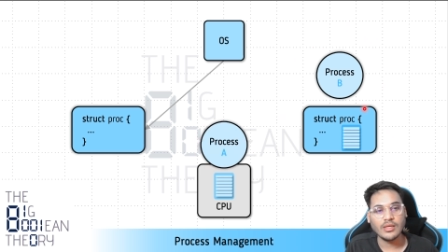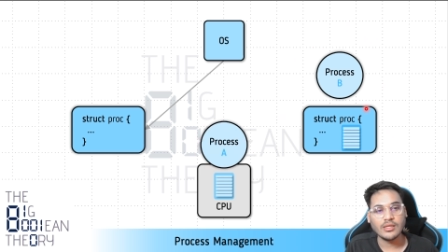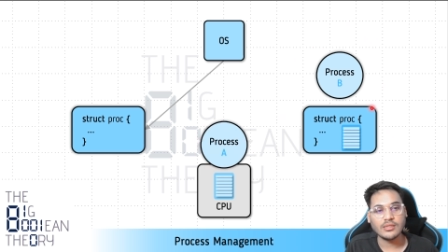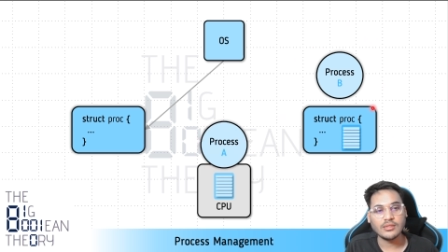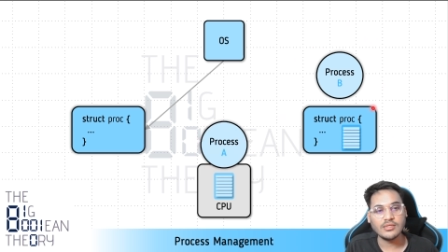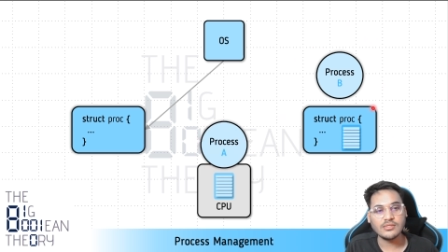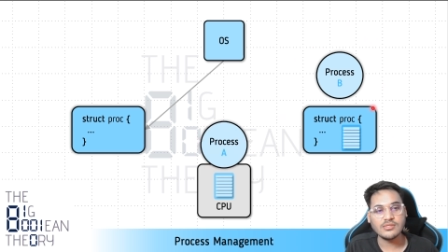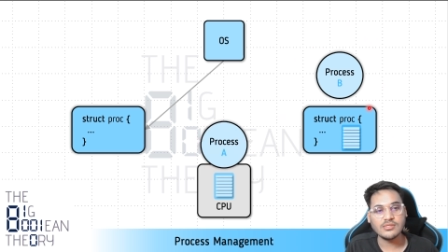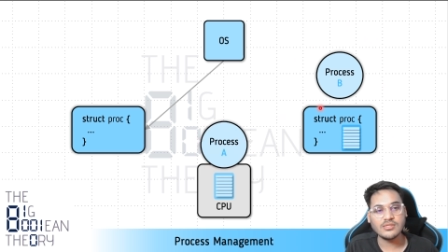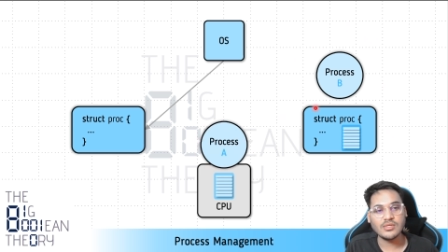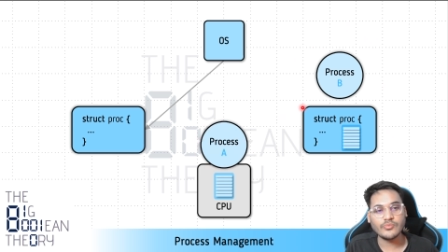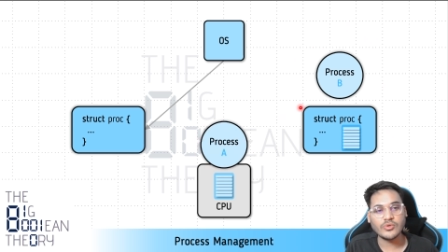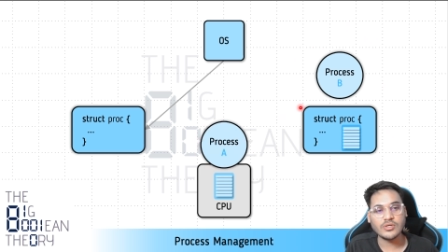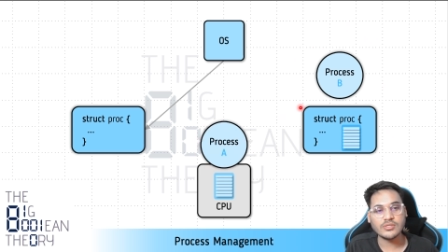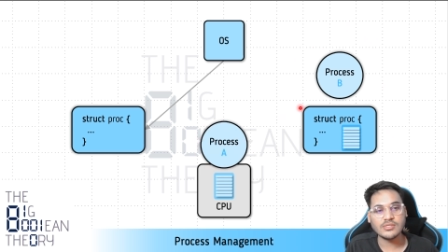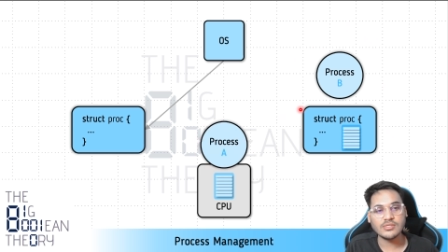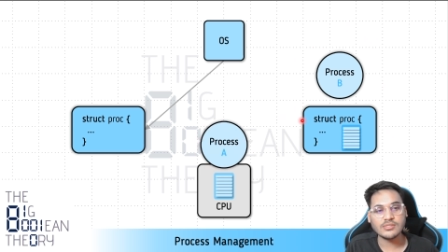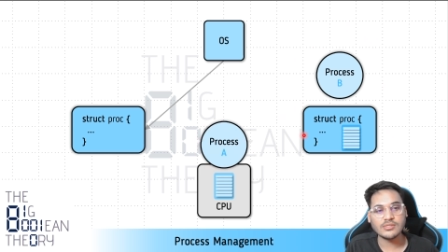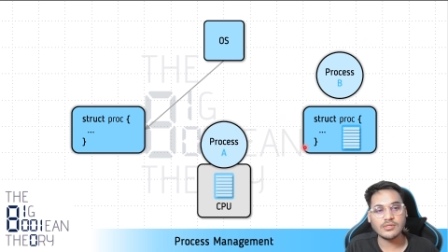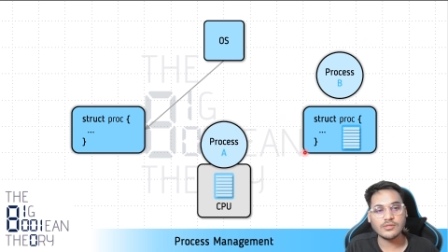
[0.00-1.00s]
This is the
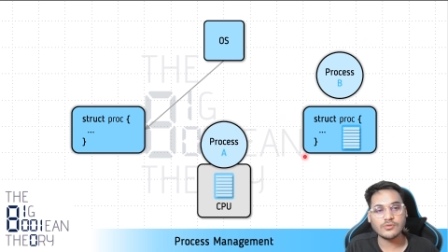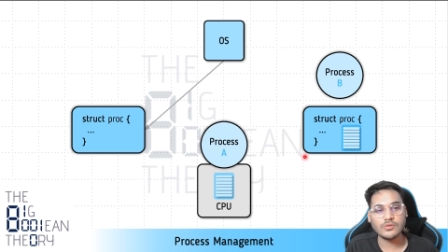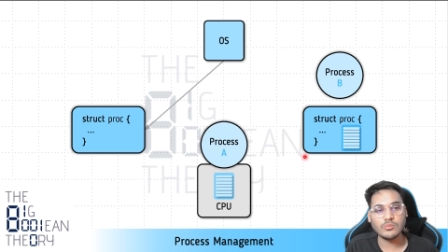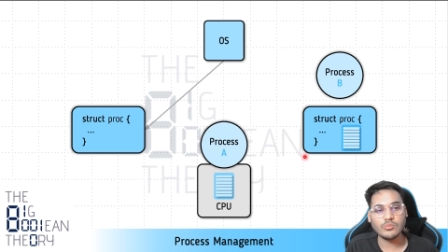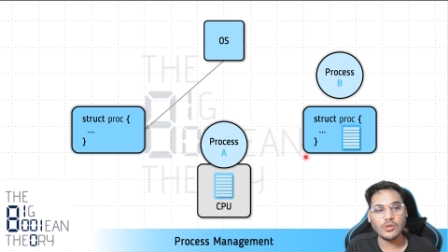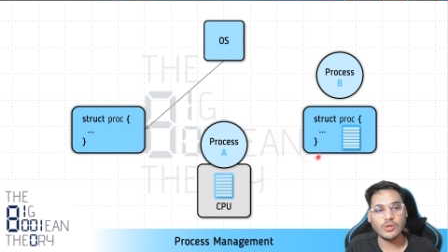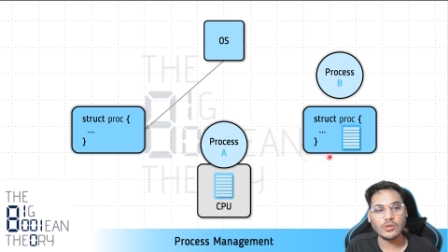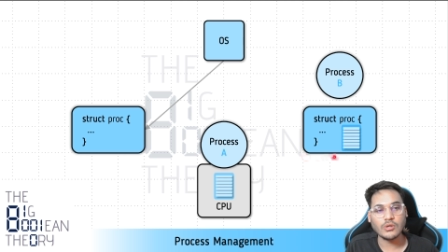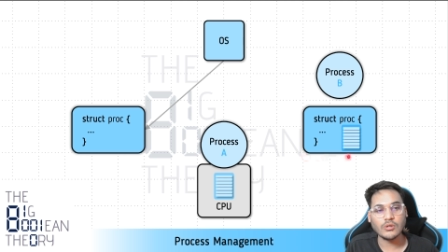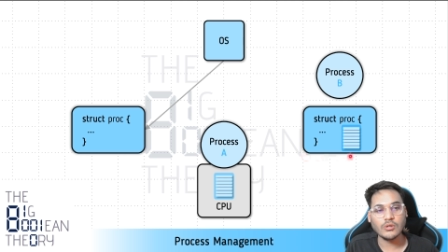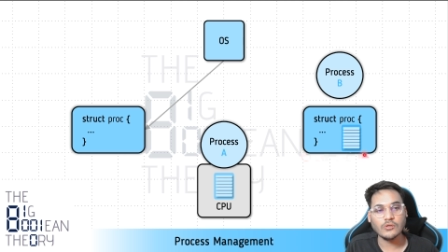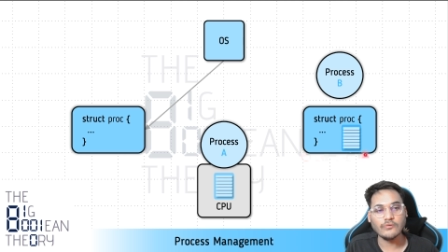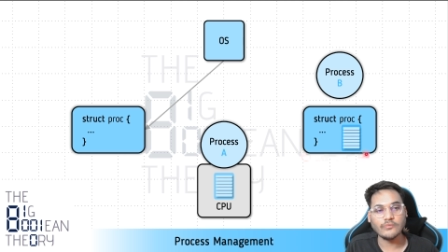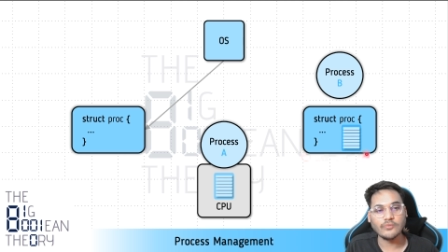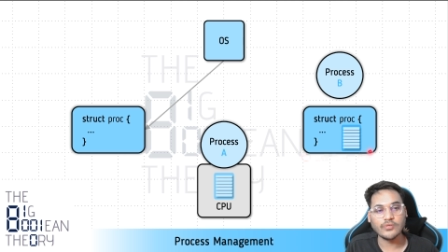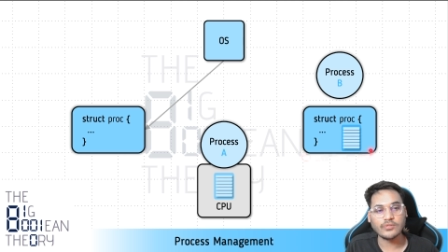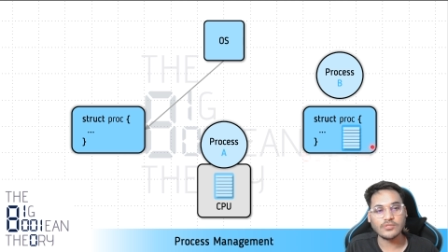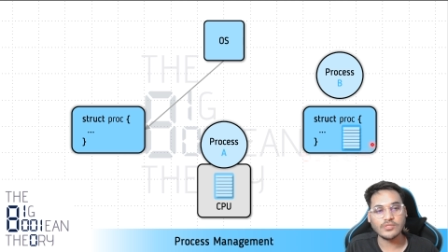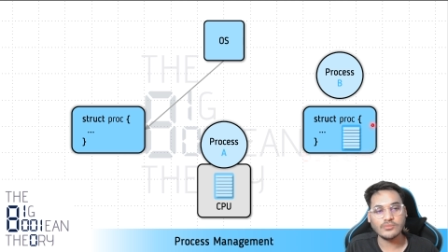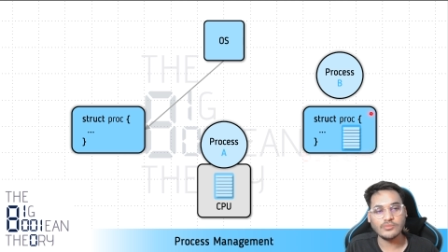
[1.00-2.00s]
process control block of
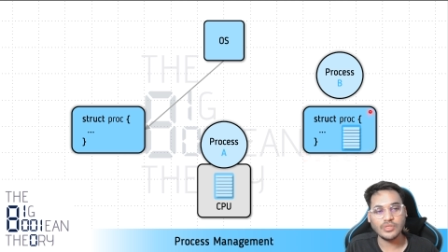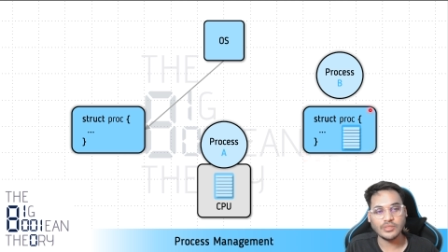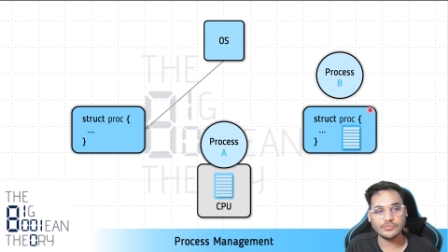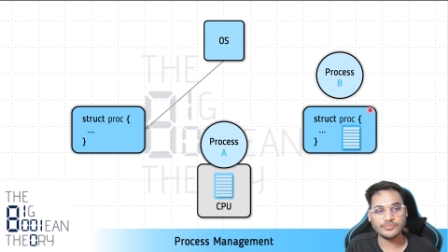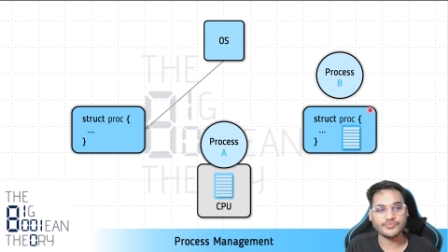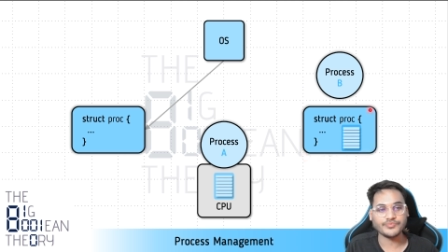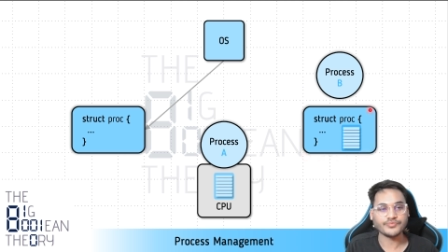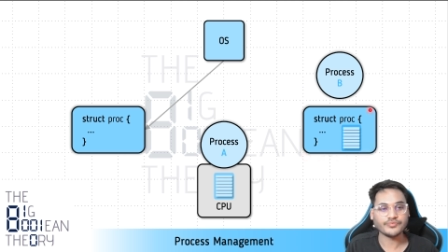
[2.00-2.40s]
process B,